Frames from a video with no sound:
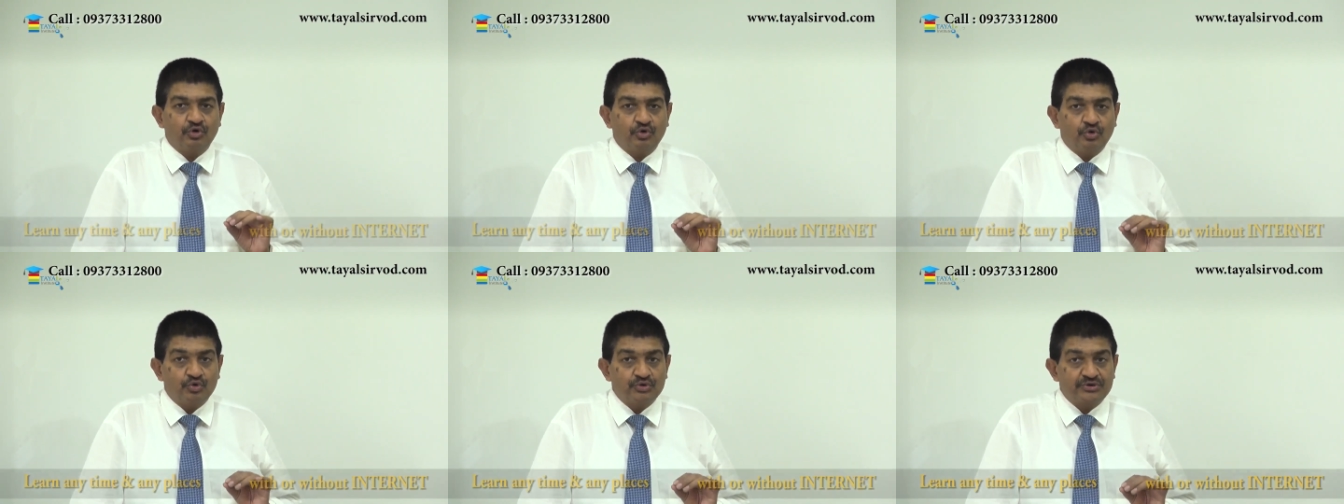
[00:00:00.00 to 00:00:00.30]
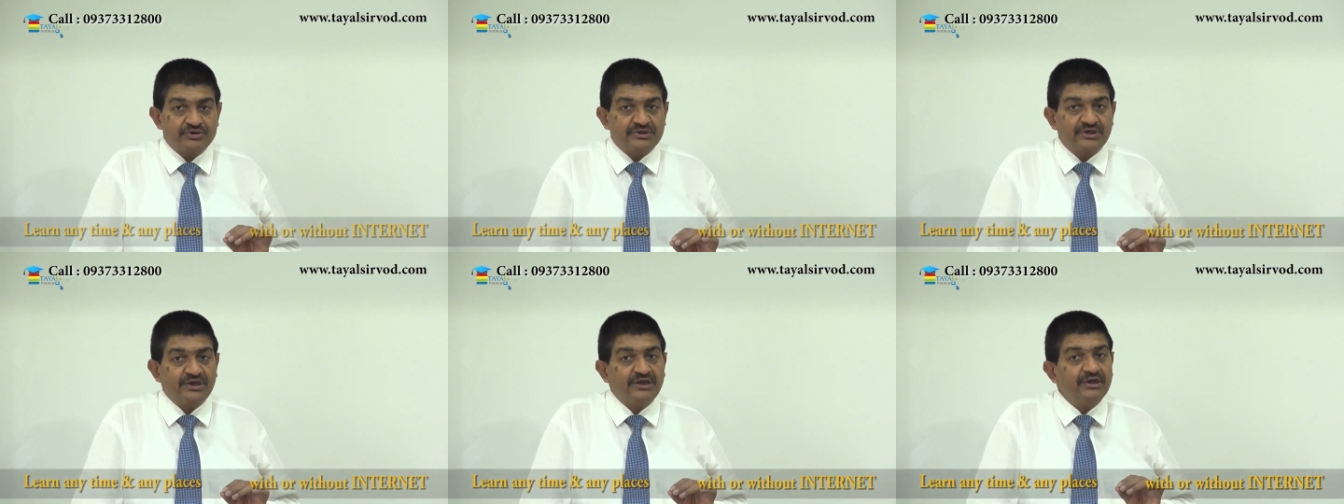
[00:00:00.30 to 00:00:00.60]

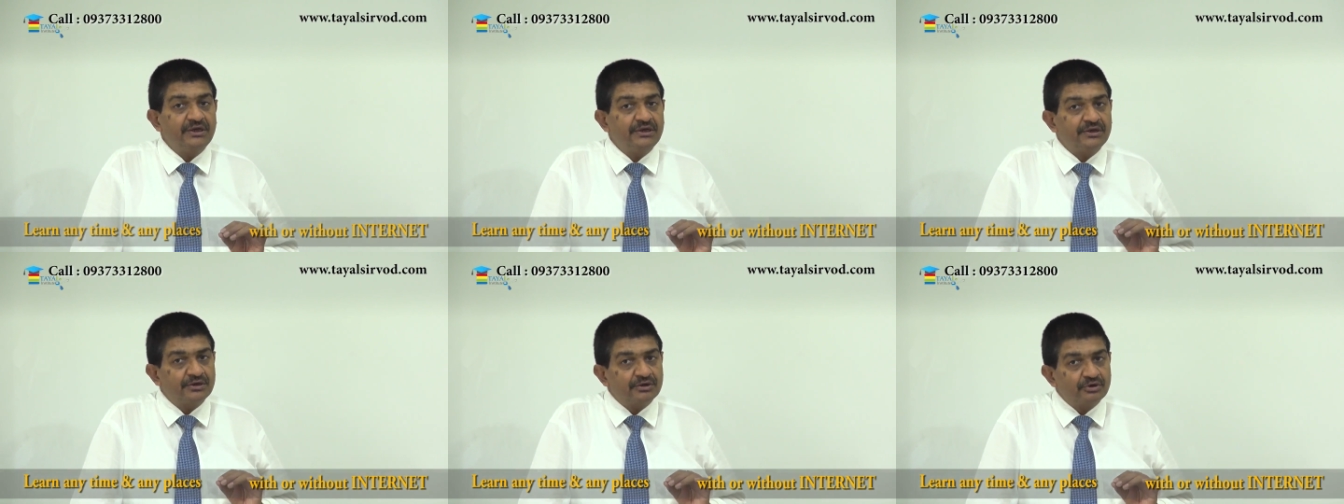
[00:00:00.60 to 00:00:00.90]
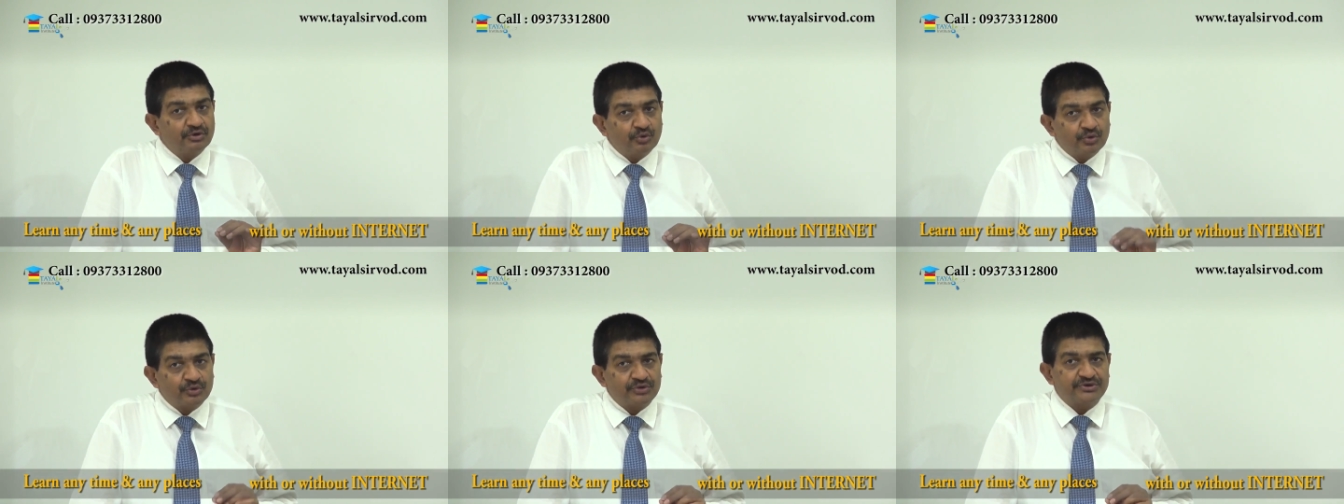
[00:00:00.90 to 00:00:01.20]
Coastal
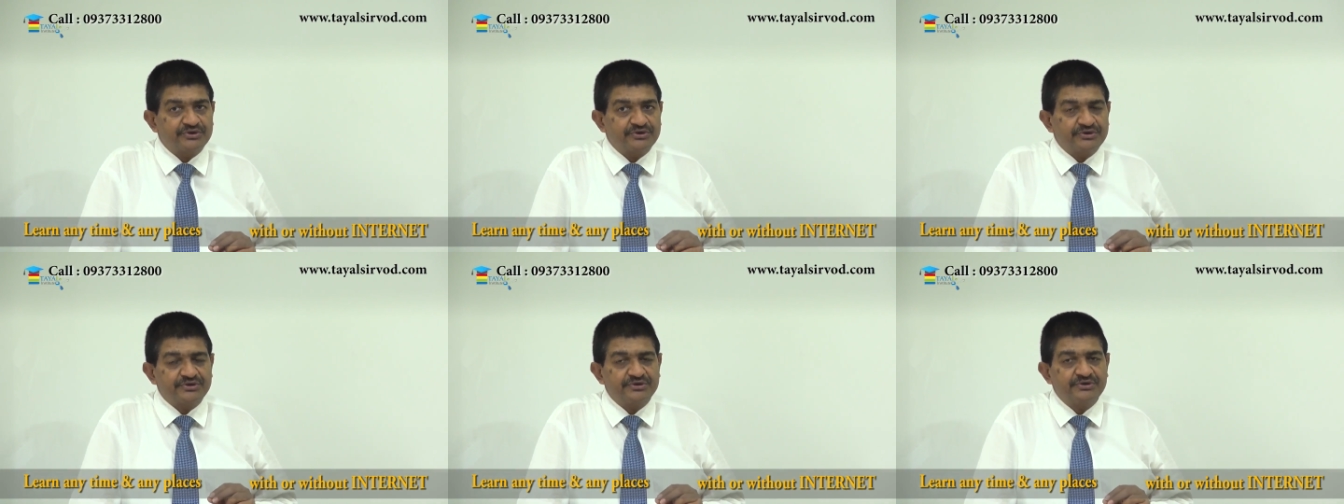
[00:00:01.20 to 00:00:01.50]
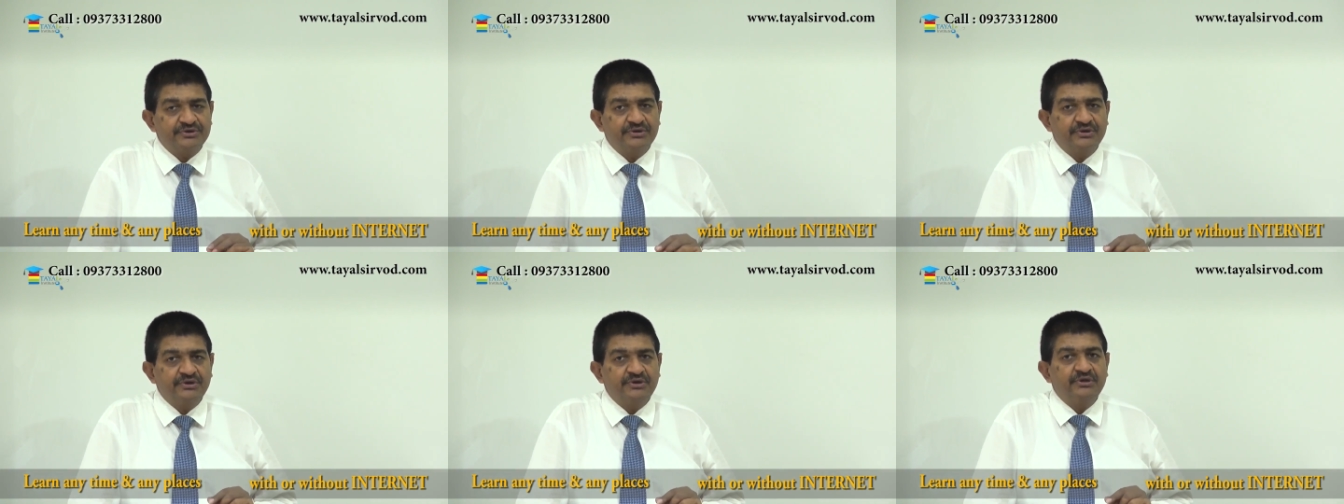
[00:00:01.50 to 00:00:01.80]

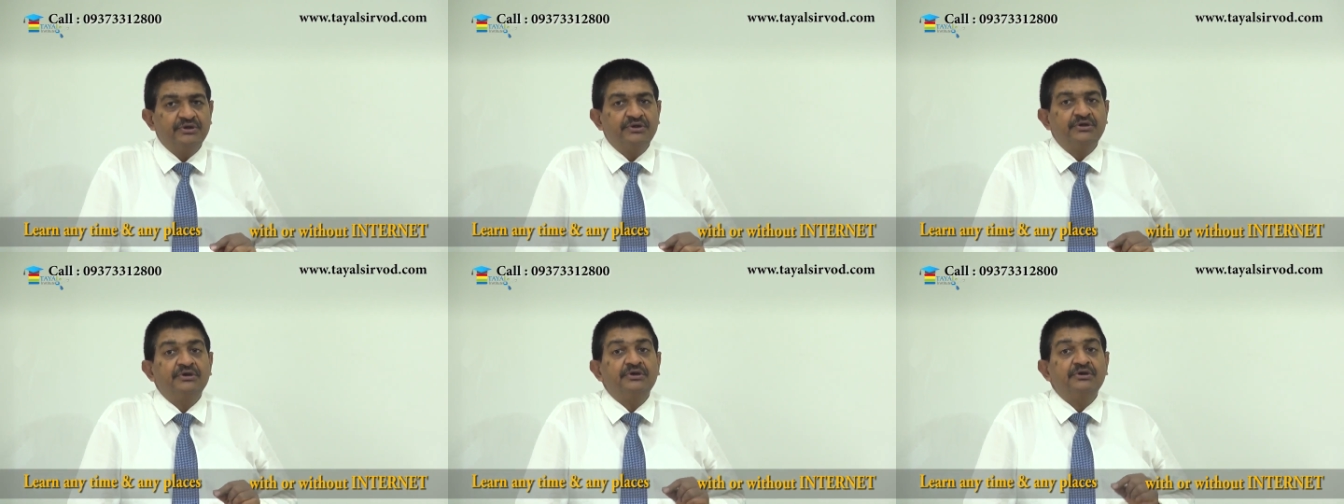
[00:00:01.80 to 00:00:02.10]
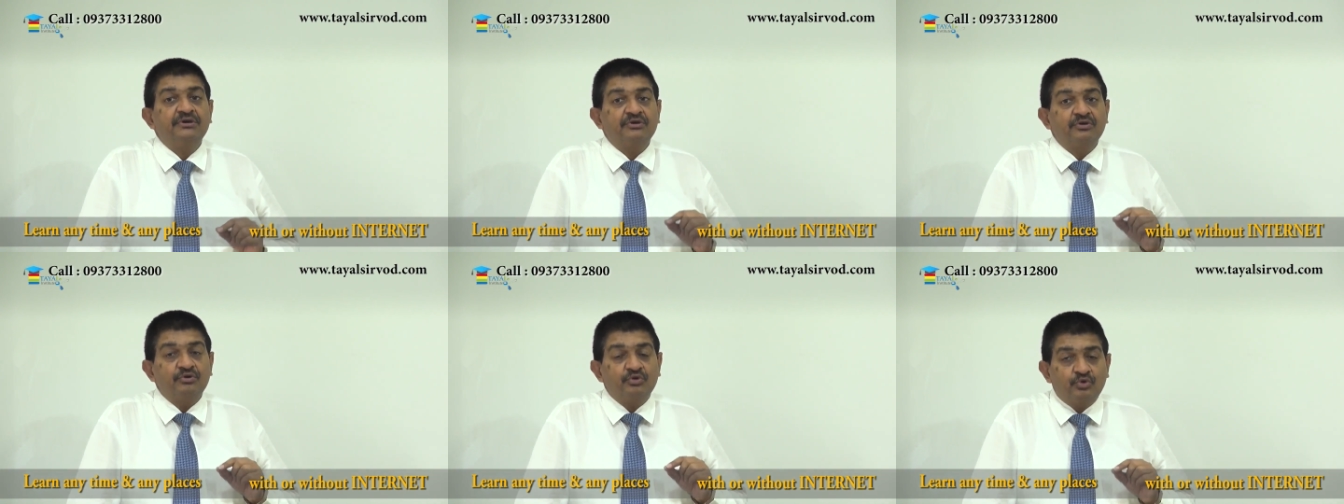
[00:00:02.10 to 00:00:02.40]
goods,
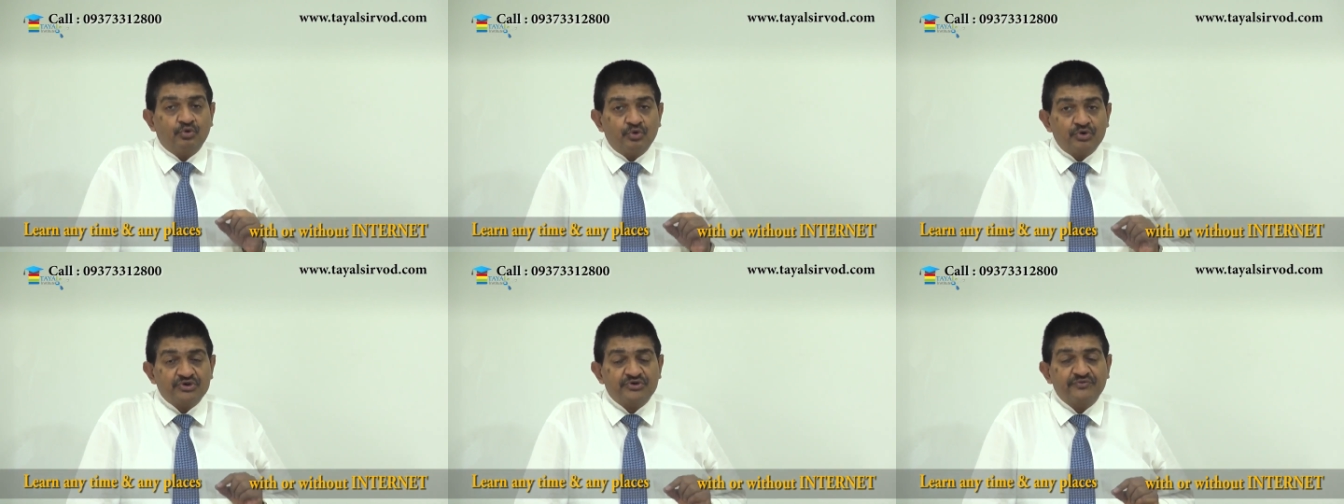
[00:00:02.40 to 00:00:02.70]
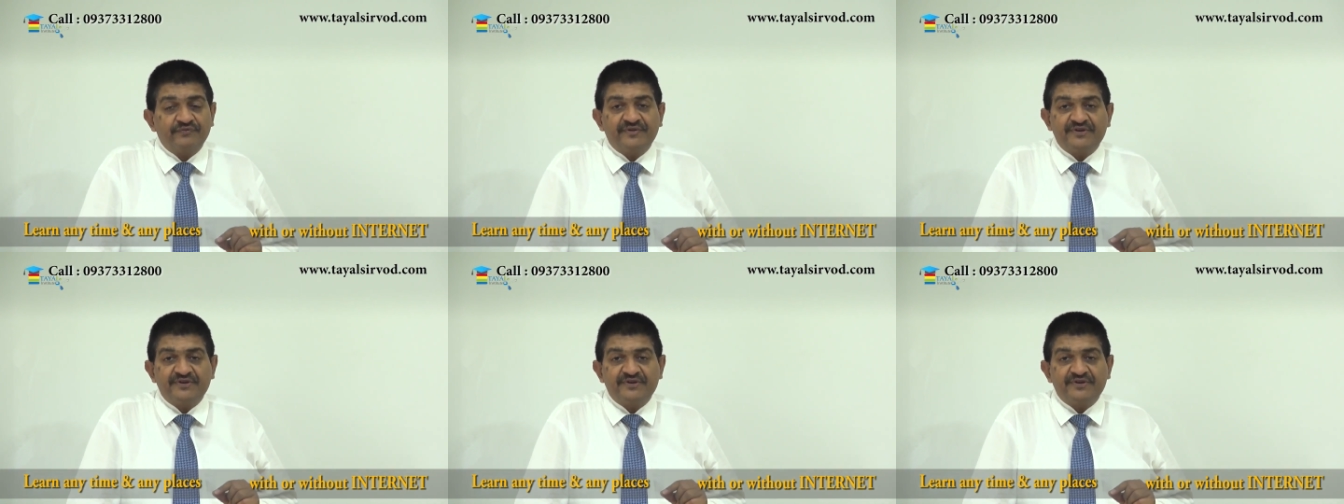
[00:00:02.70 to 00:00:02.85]
goods